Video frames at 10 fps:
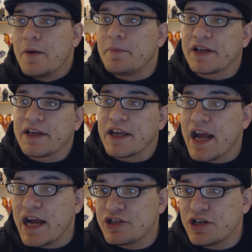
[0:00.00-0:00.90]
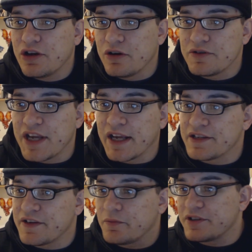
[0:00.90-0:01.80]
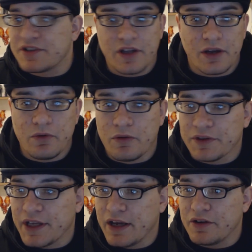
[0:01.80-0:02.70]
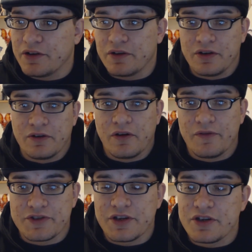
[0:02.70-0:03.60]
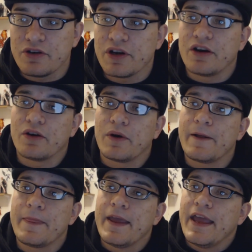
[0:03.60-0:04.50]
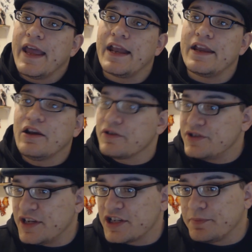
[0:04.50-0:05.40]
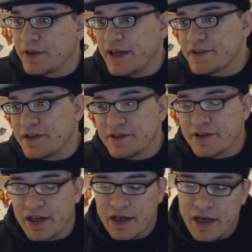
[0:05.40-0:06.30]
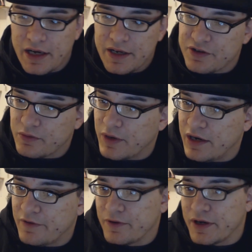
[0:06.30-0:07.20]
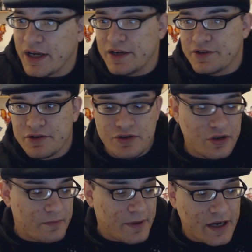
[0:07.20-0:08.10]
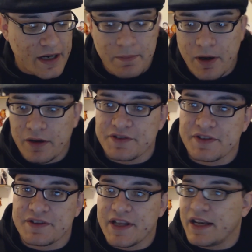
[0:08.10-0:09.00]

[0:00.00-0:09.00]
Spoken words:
But Kakashi goes, and because everybody's still like, whoa, what the hell, you know, all of a sudden you're here, right? And he goes and he explains, and he's like, it hasn't rained for days, there shouldn't have been any puddles and this and that.